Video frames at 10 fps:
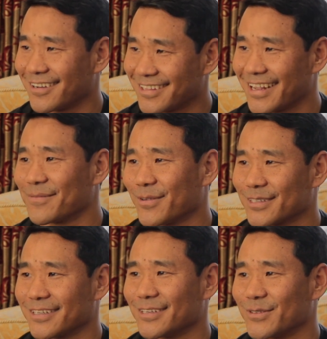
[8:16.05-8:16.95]
and 10th
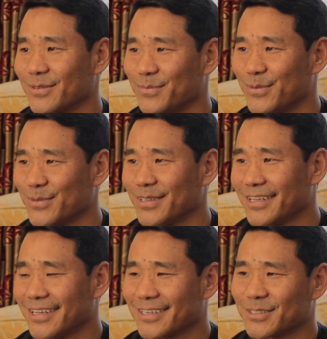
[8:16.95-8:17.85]
person to
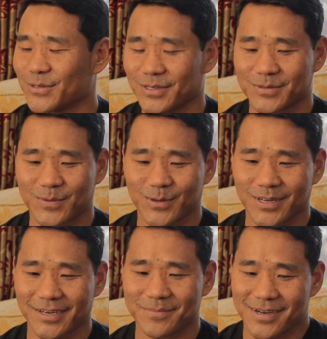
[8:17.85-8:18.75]

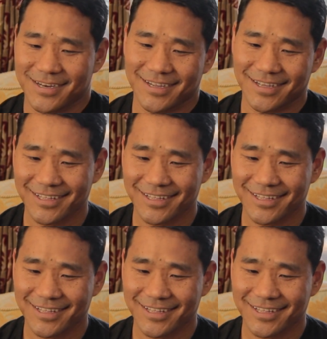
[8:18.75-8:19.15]
exploded. But